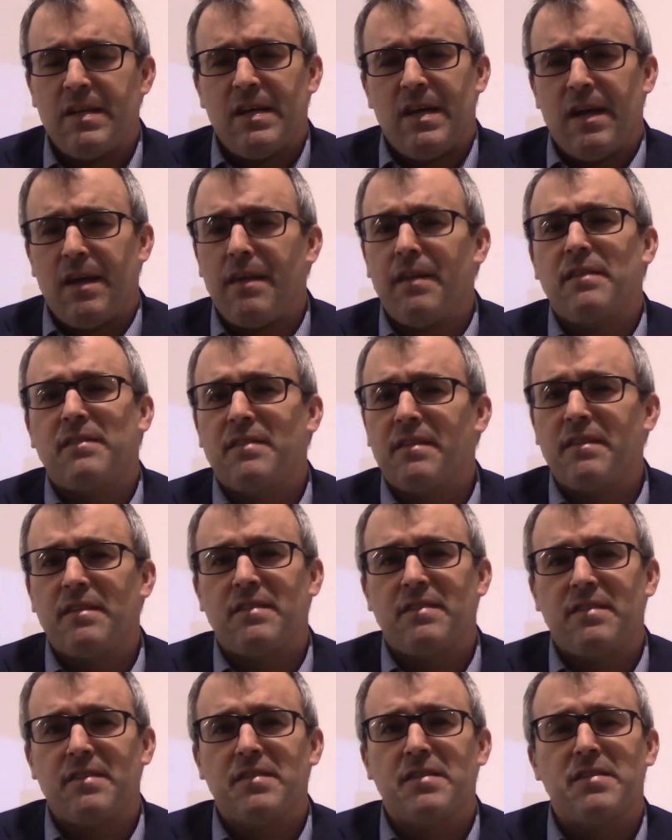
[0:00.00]
This
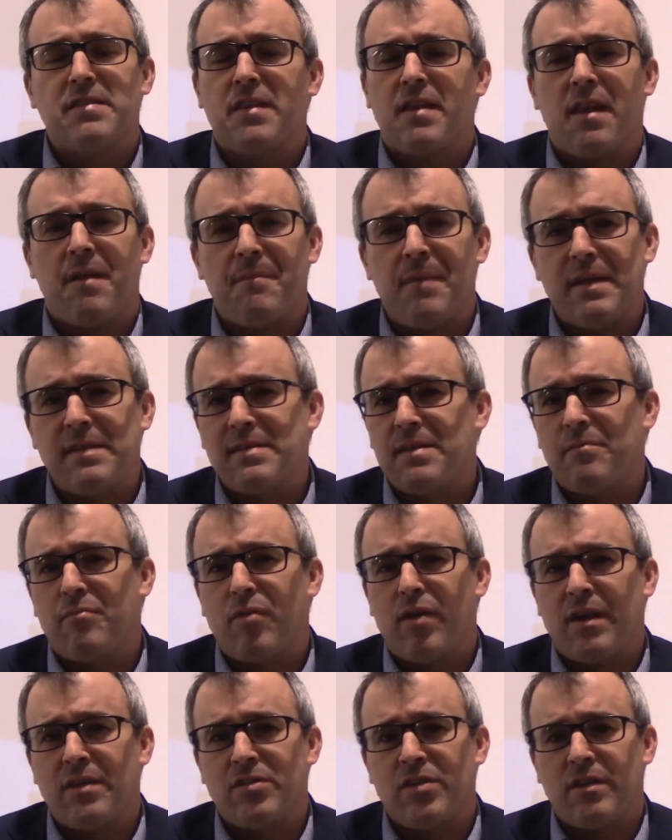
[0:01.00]
is an amazing
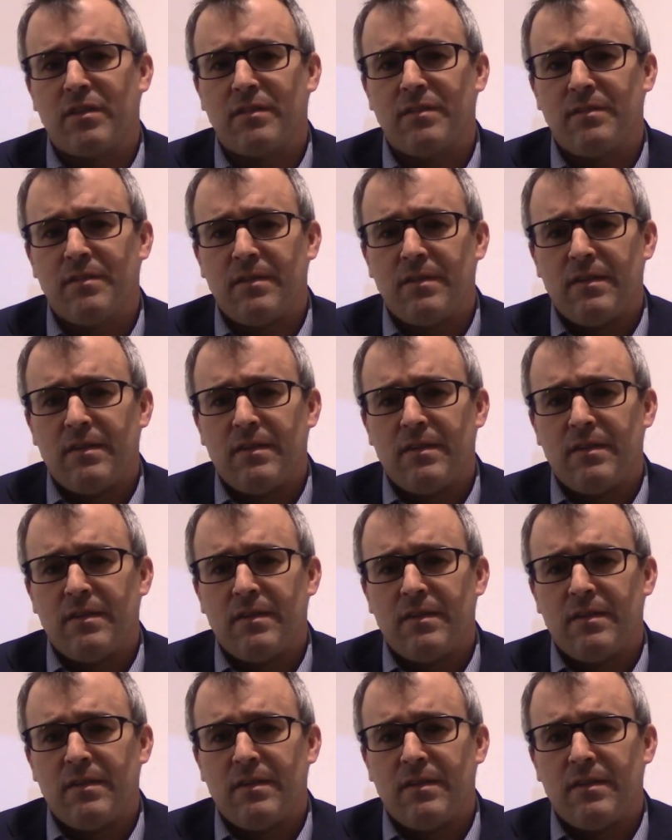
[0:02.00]
project.